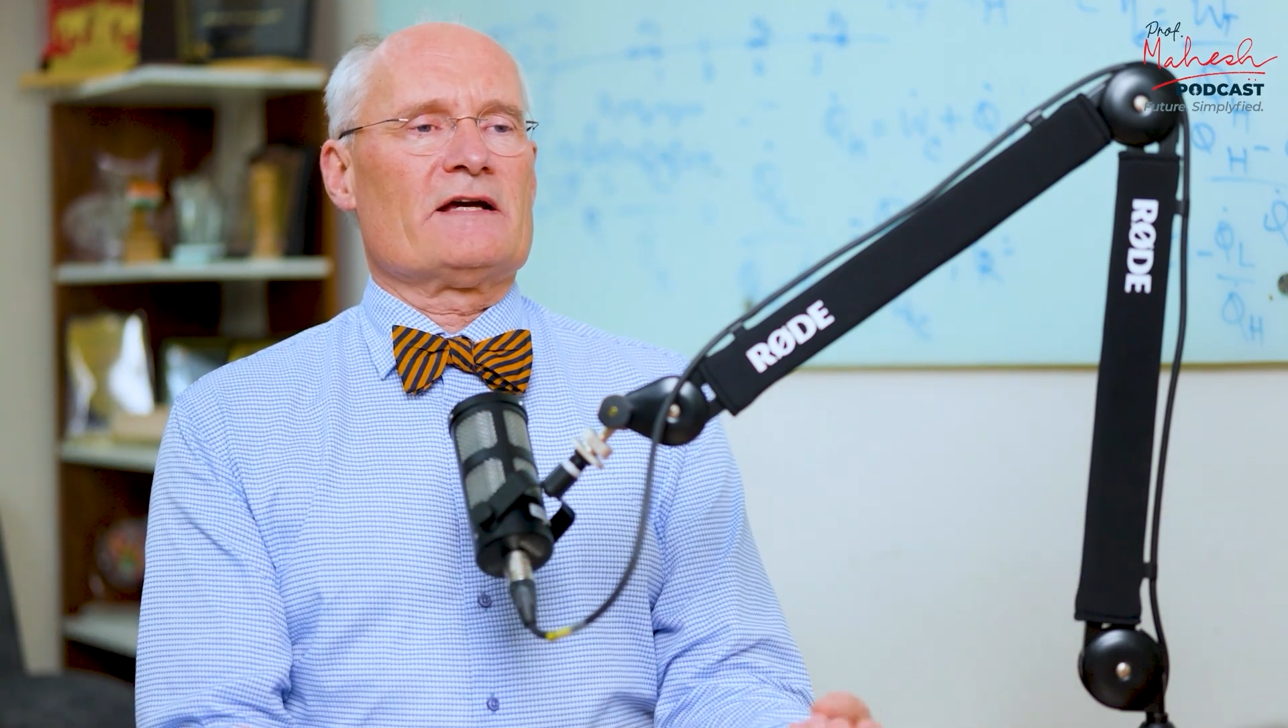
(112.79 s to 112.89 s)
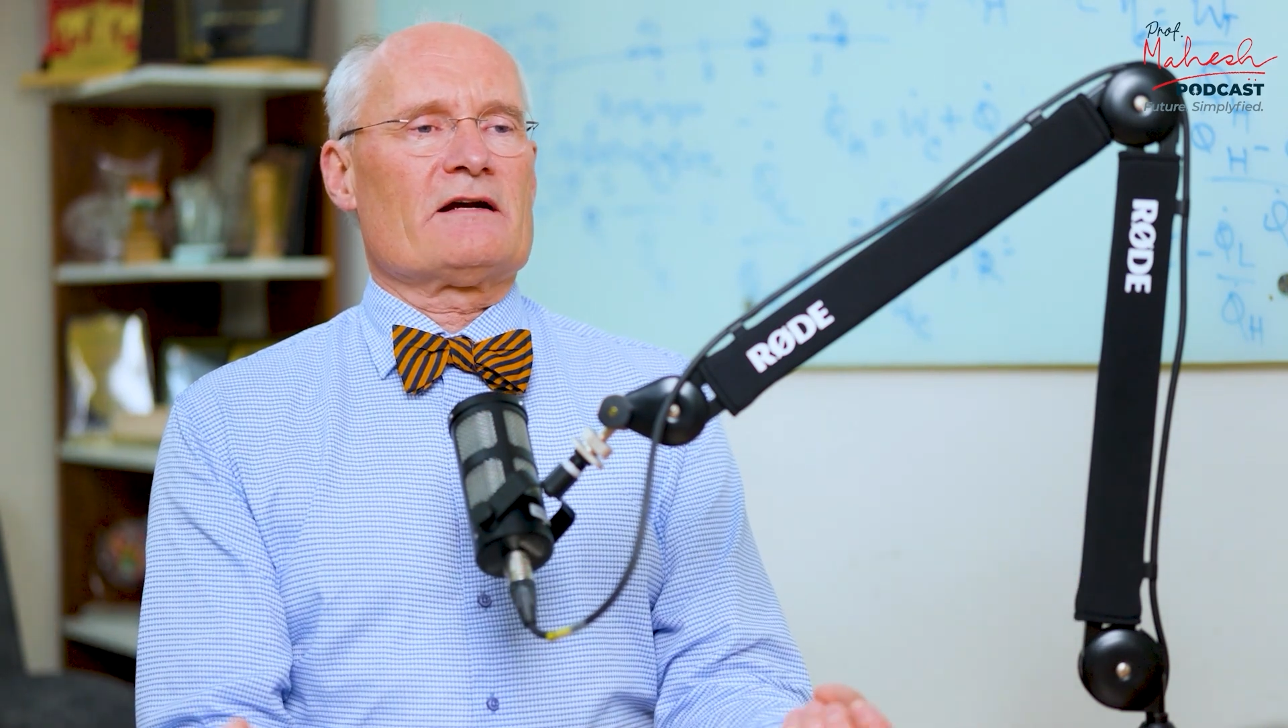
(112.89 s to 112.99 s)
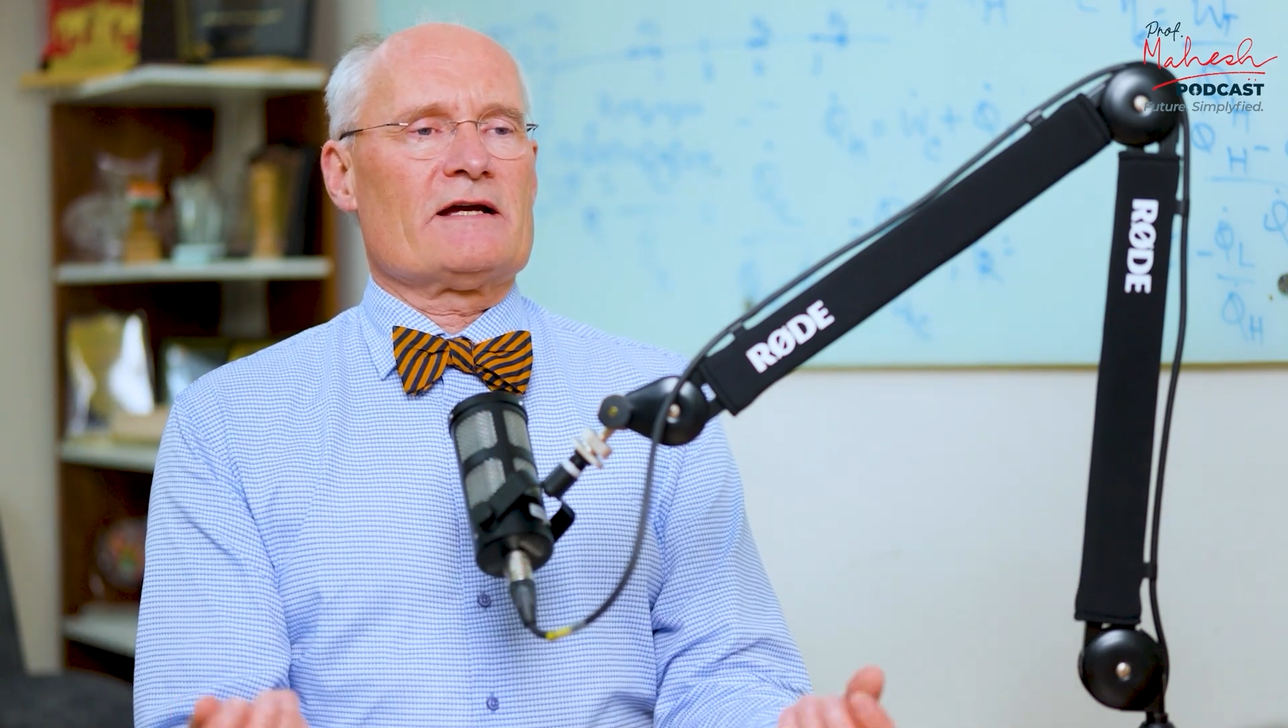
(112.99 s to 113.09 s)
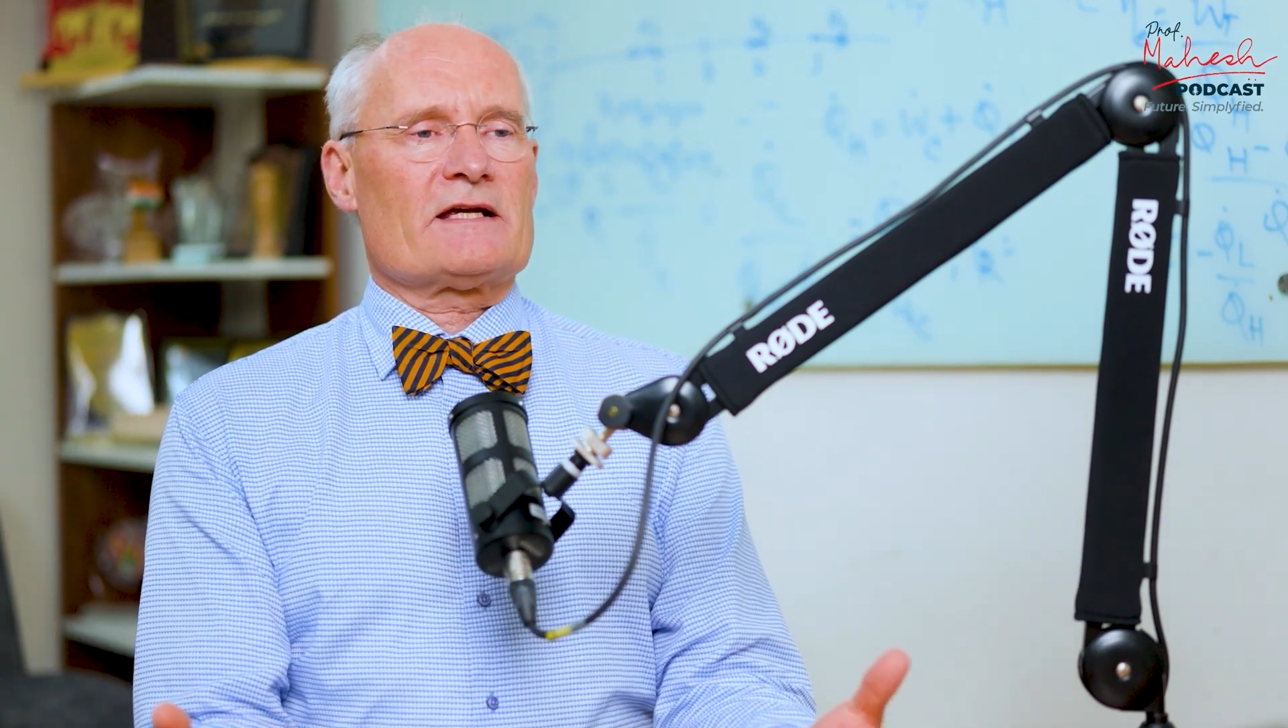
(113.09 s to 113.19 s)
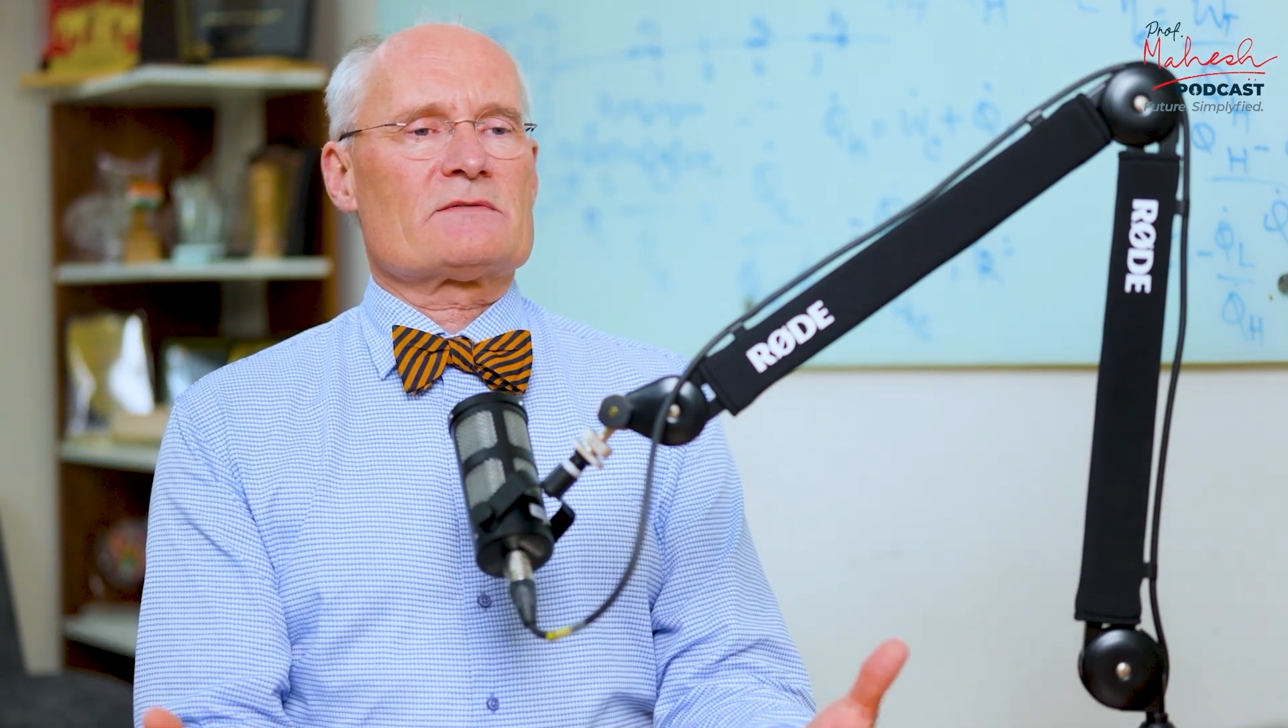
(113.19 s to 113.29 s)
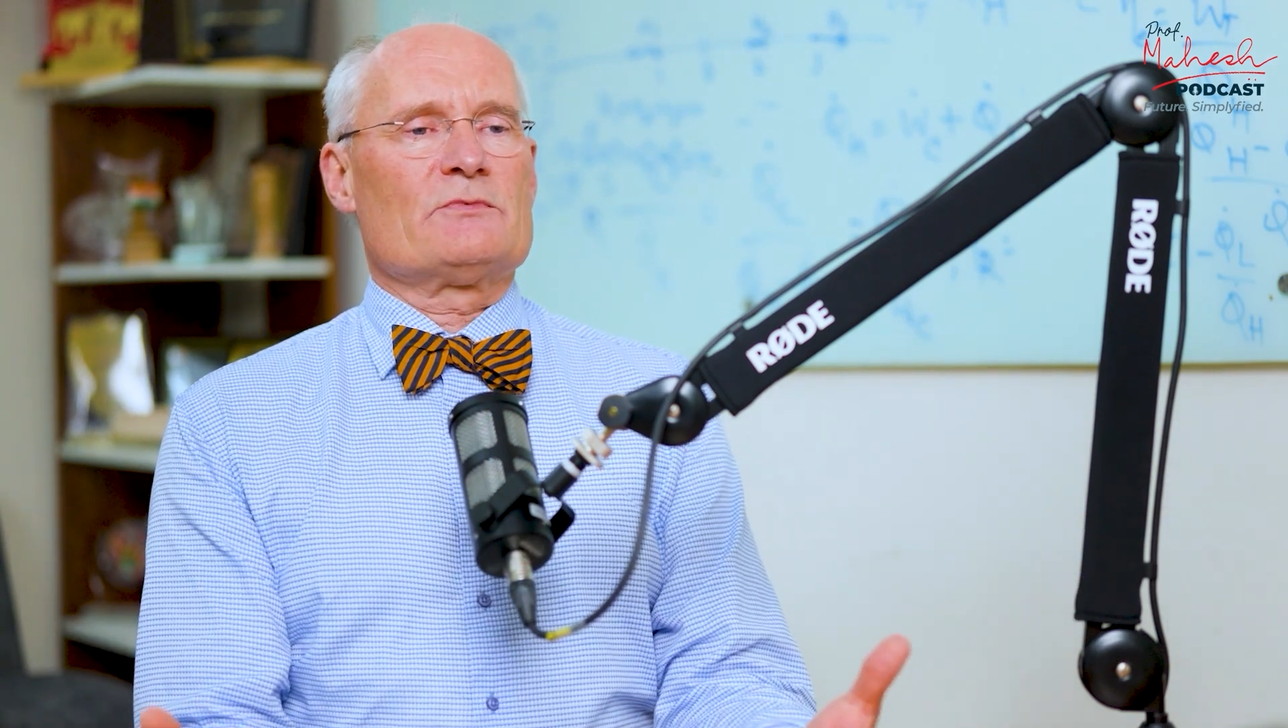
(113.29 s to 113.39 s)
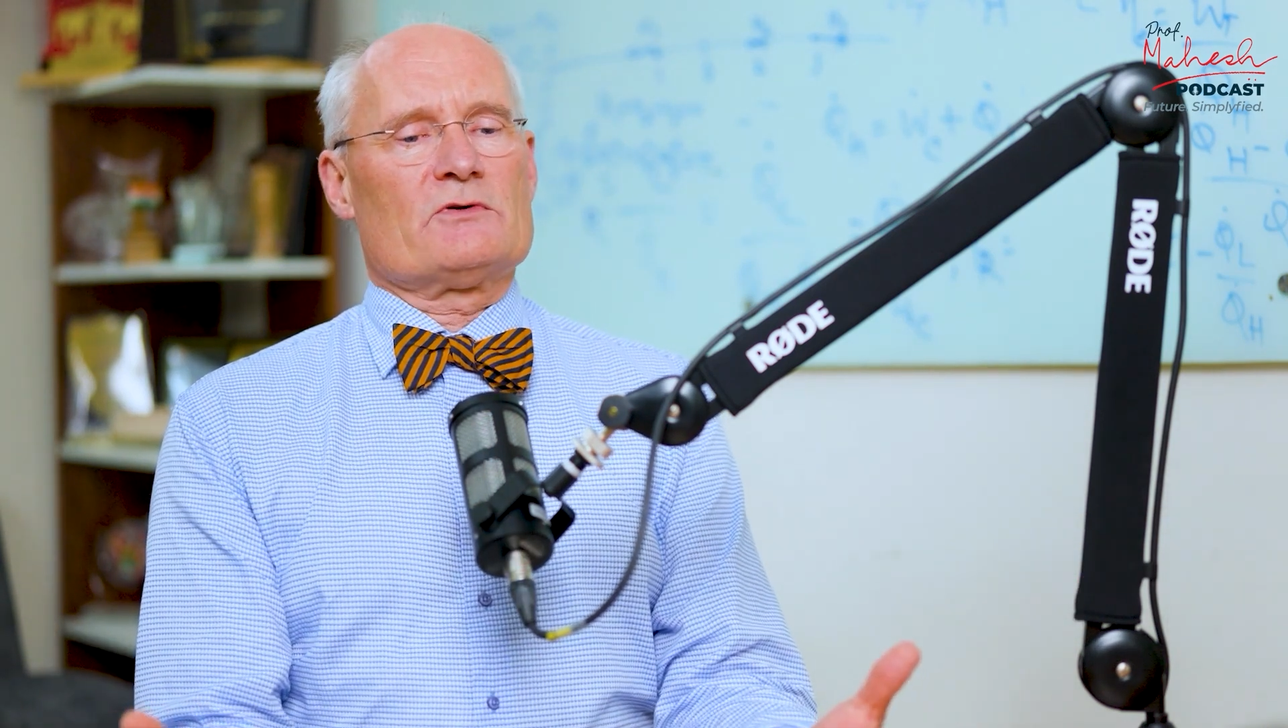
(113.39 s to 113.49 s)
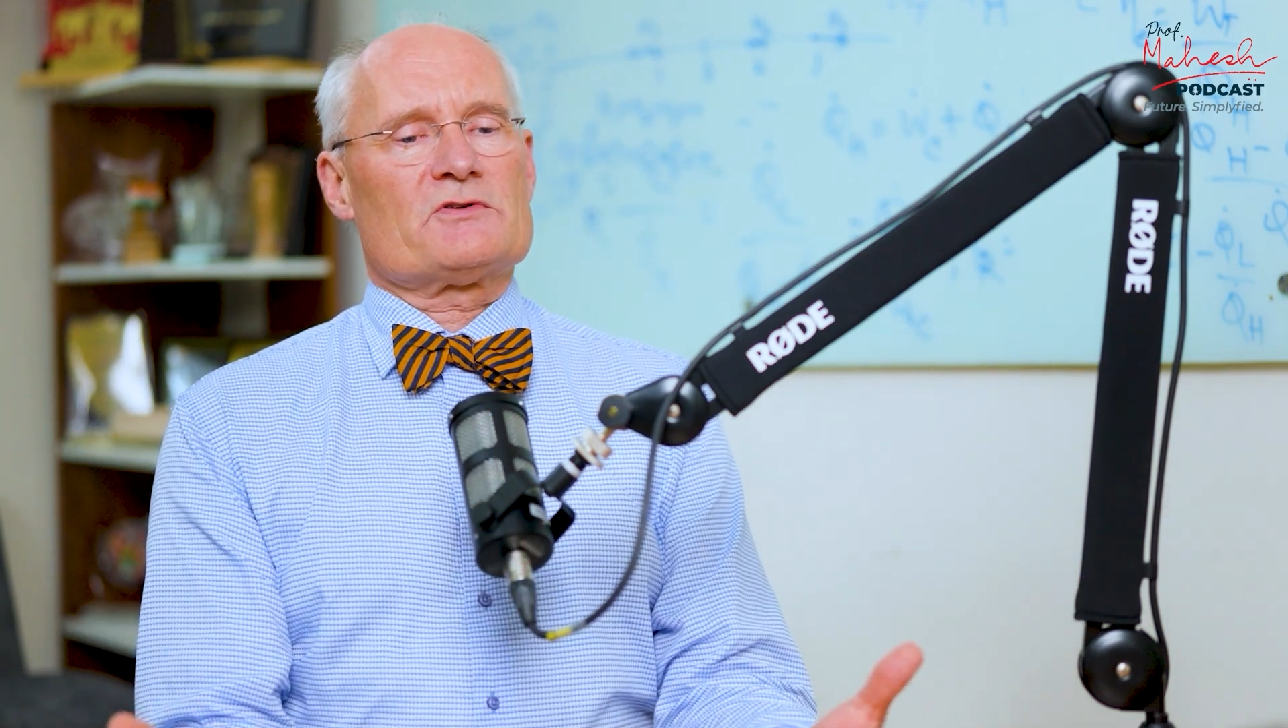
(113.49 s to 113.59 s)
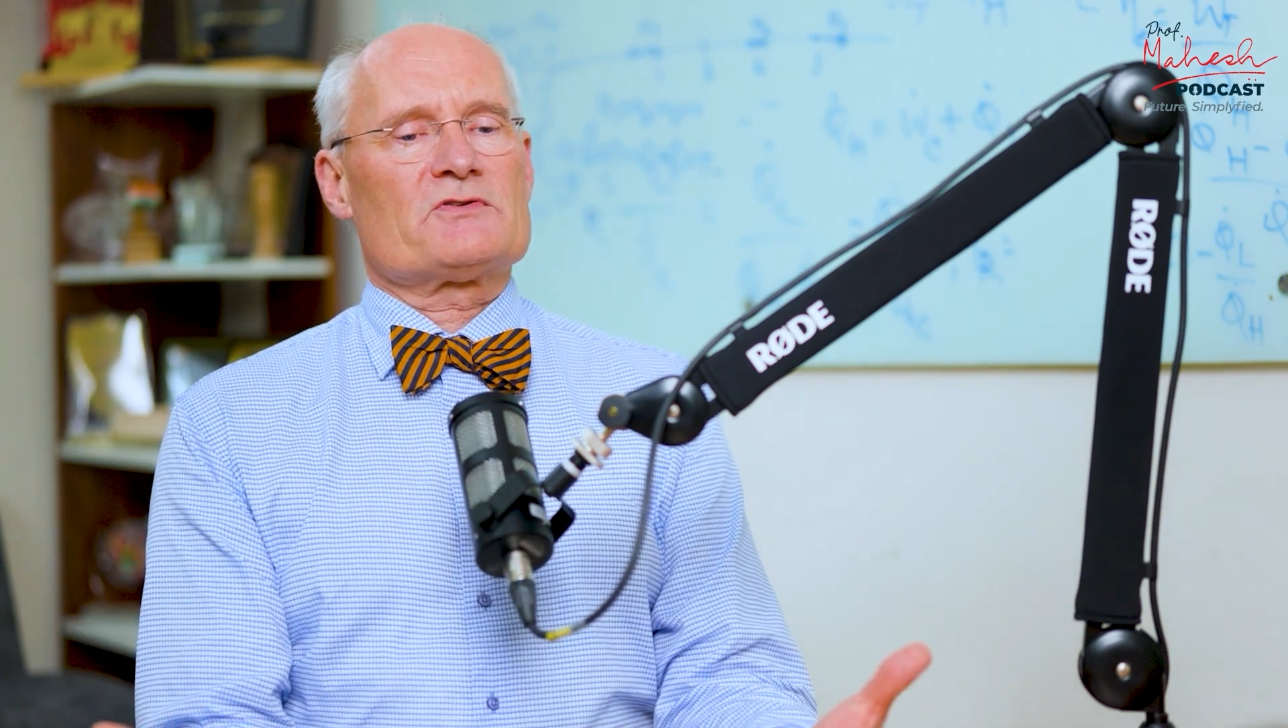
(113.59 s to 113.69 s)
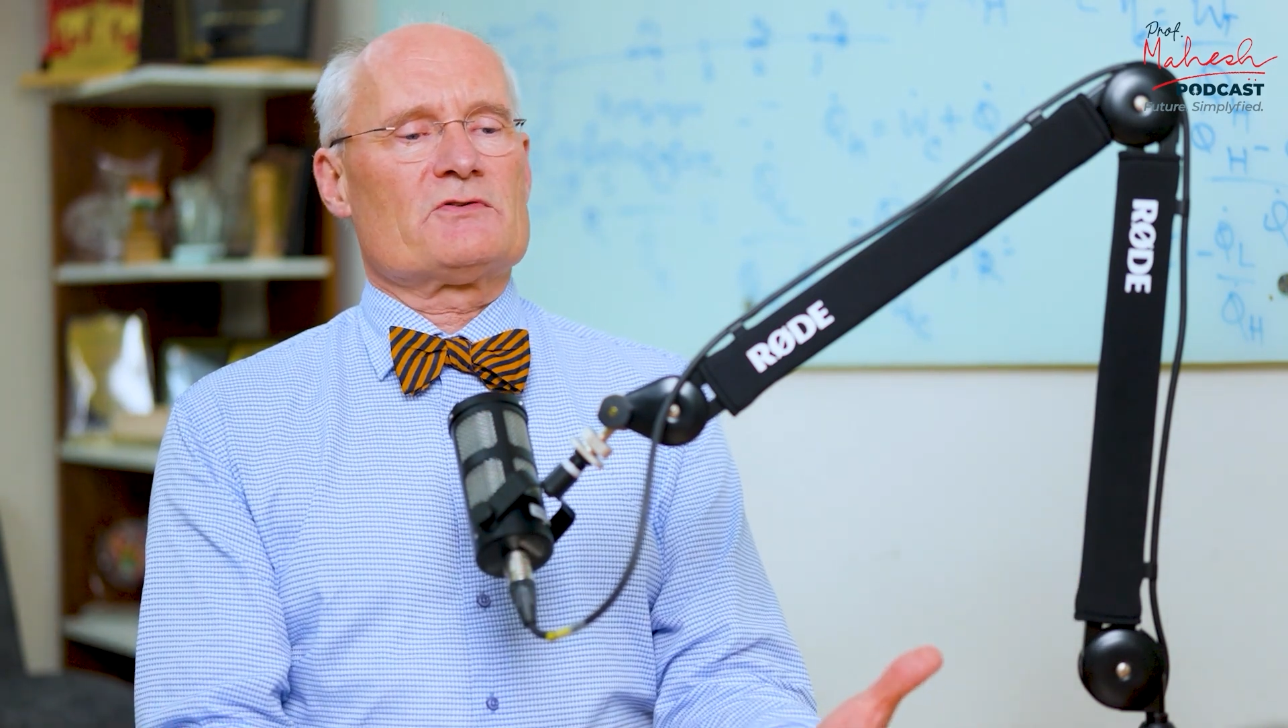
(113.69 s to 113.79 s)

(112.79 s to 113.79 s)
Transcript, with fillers: their experts,